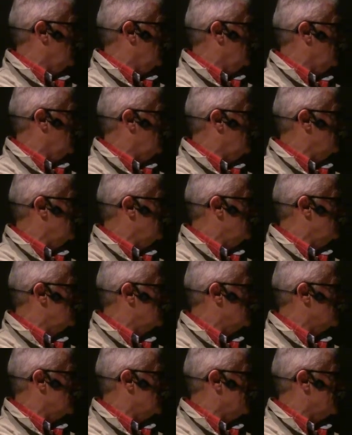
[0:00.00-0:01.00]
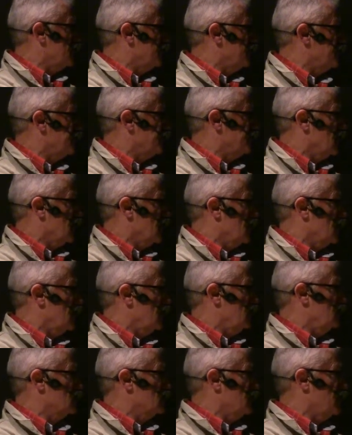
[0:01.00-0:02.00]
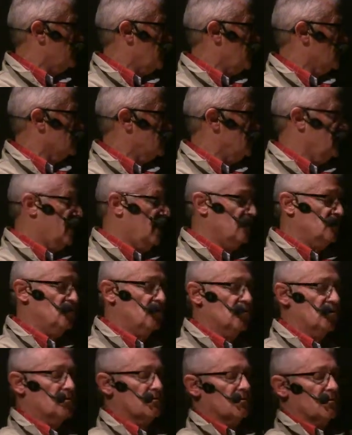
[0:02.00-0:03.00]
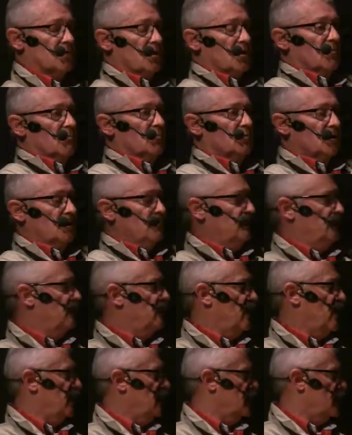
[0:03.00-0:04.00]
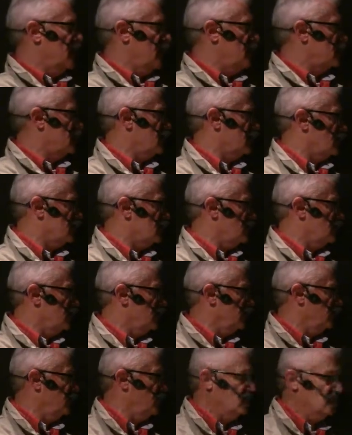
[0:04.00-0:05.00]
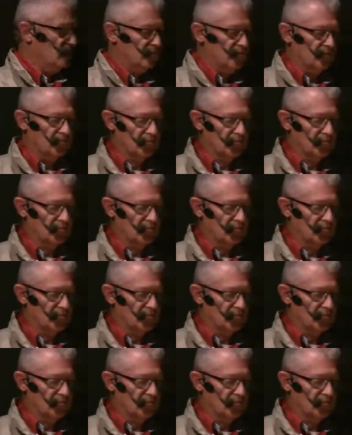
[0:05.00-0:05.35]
they use um, they use epoxy, and that just comes up fantastic. It's real beautiful.